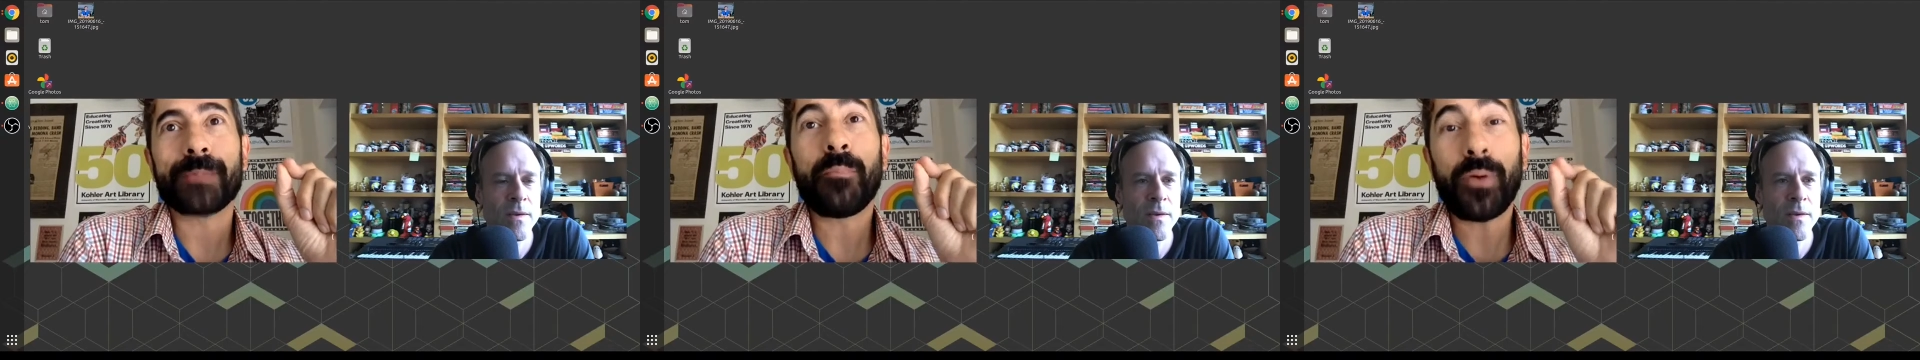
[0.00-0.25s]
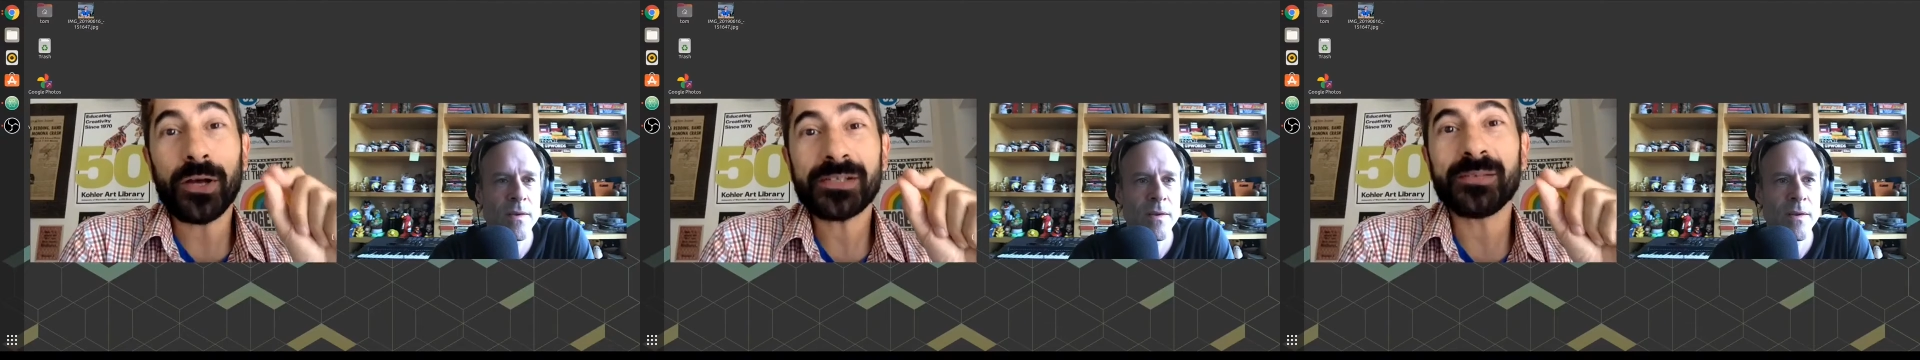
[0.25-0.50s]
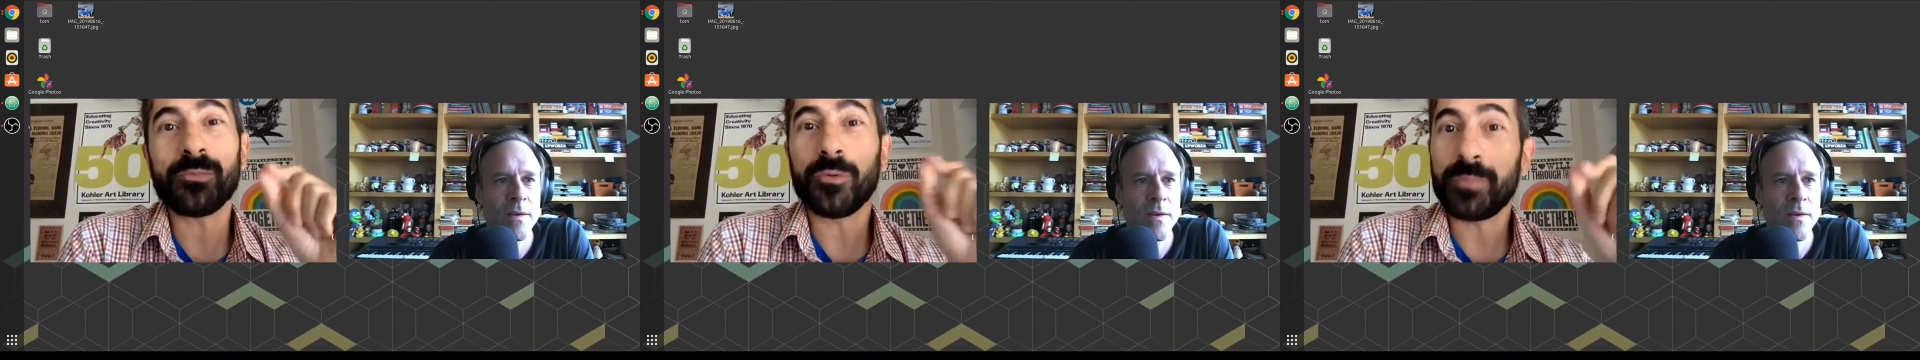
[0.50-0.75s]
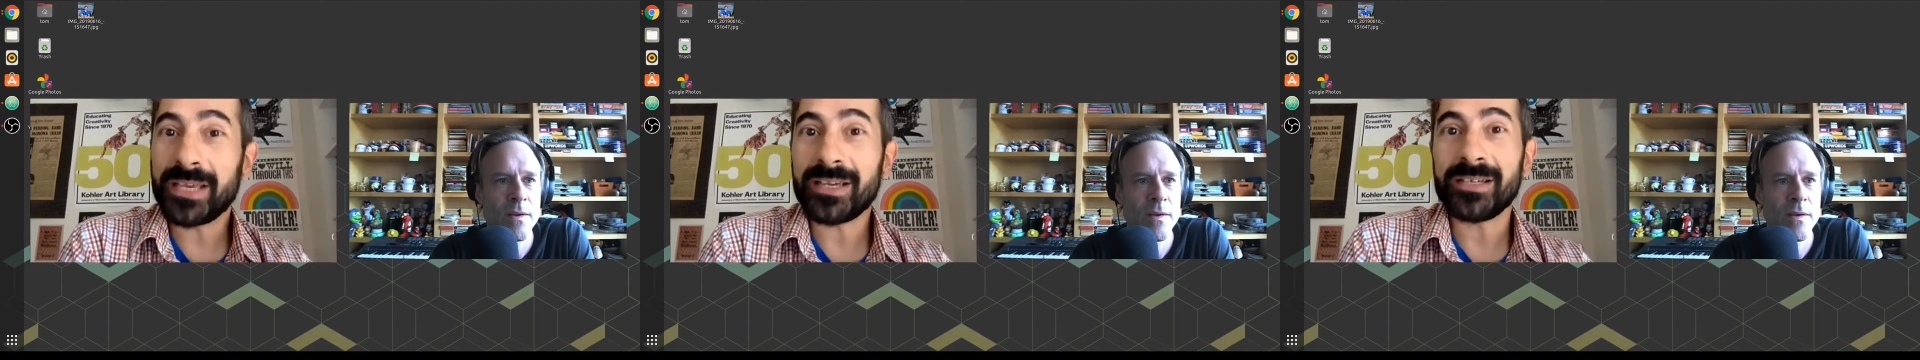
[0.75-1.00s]
Speaker 1: possible
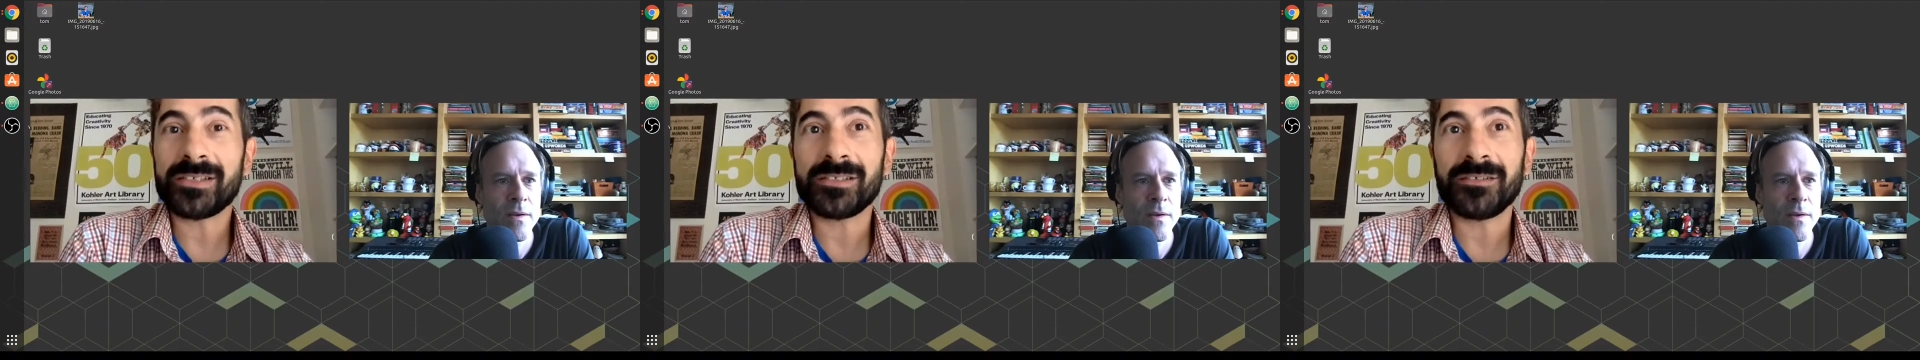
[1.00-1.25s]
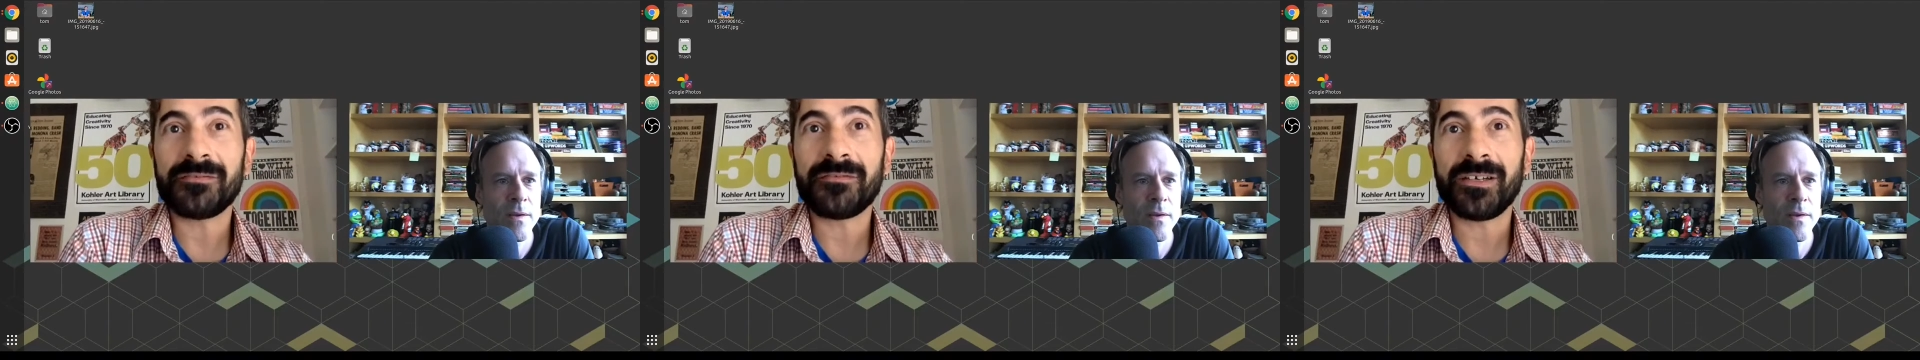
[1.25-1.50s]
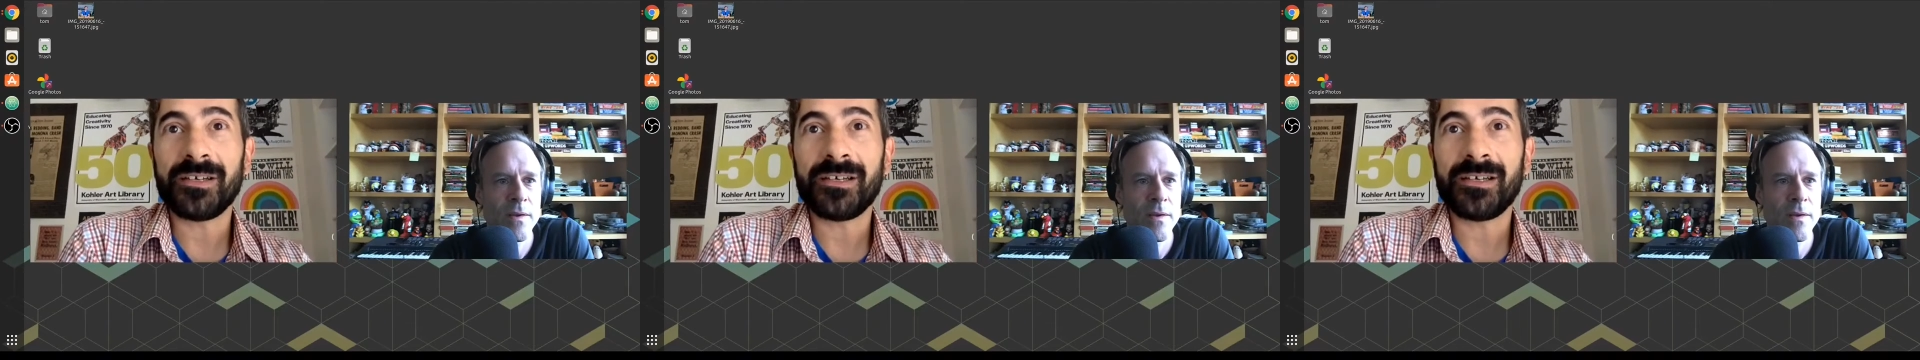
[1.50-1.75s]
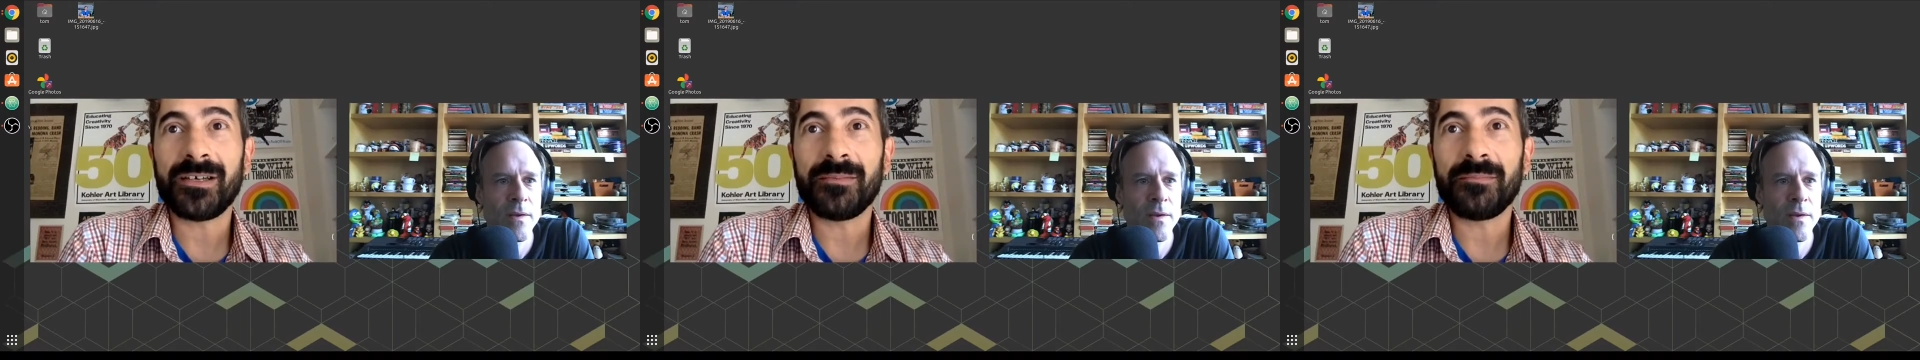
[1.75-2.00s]
because of
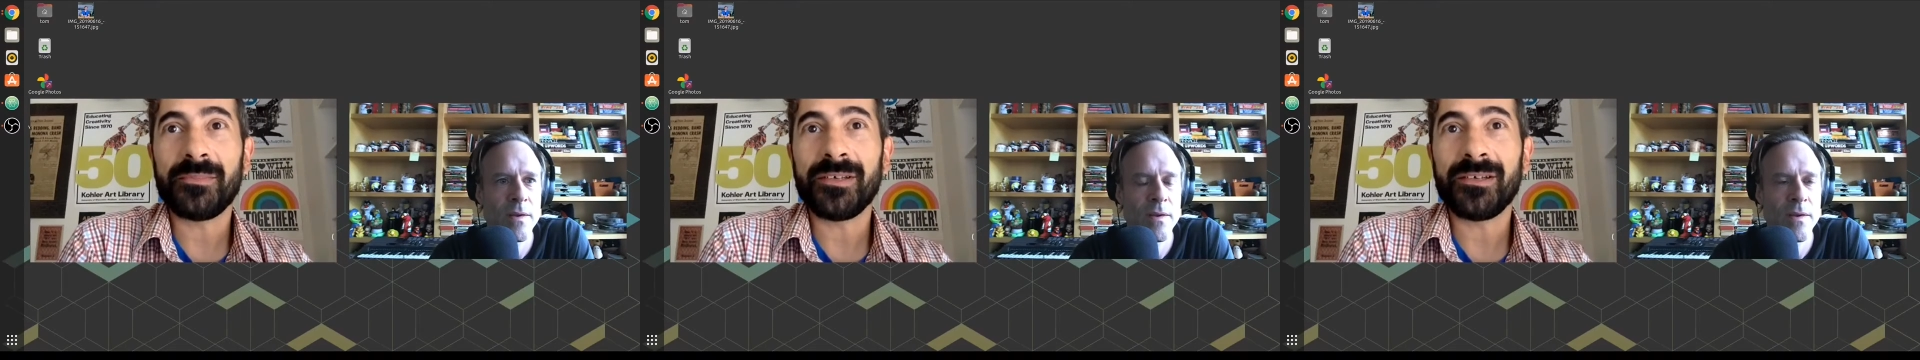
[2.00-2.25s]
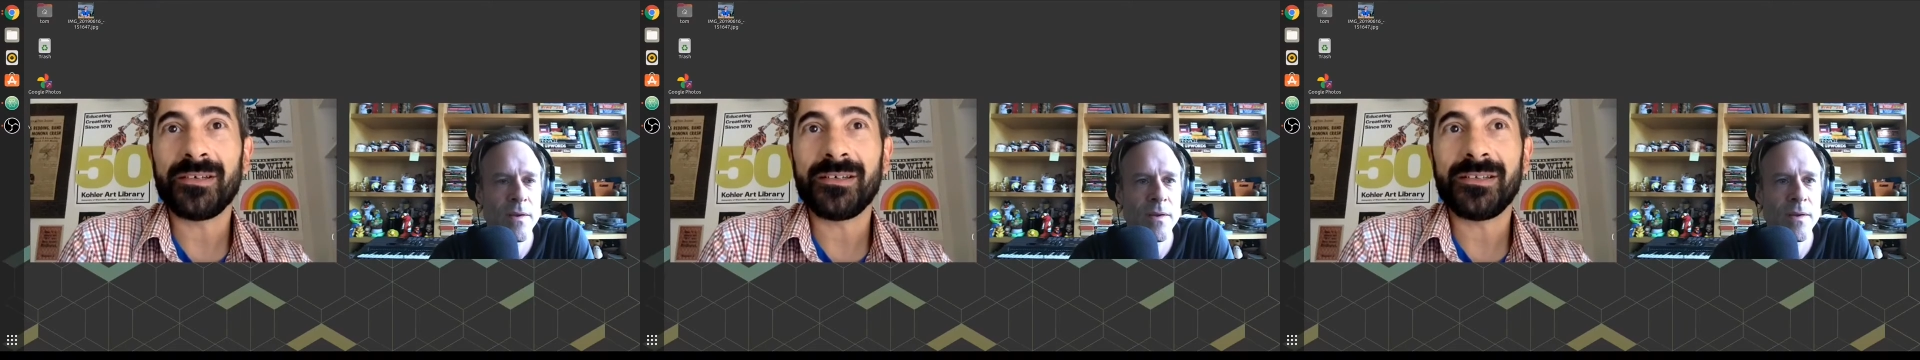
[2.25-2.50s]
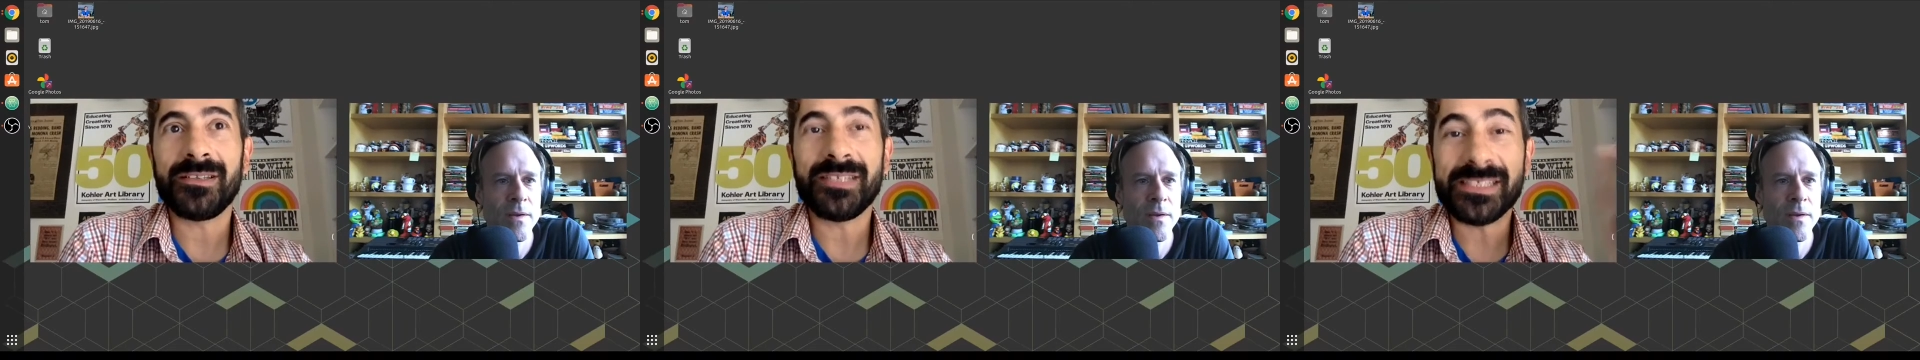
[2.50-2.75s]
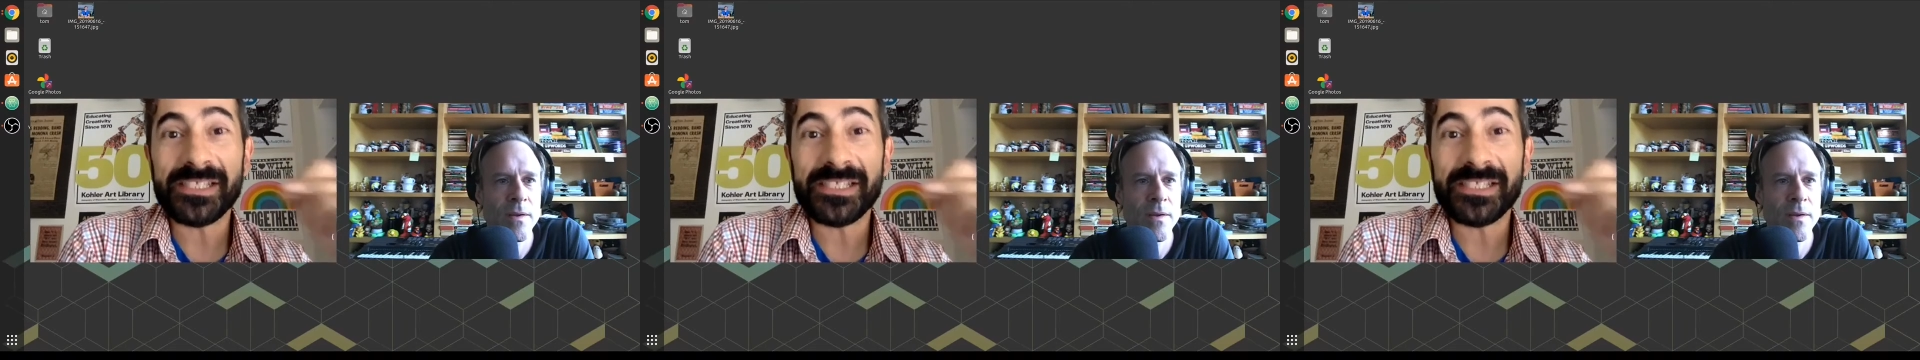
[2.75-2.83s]
this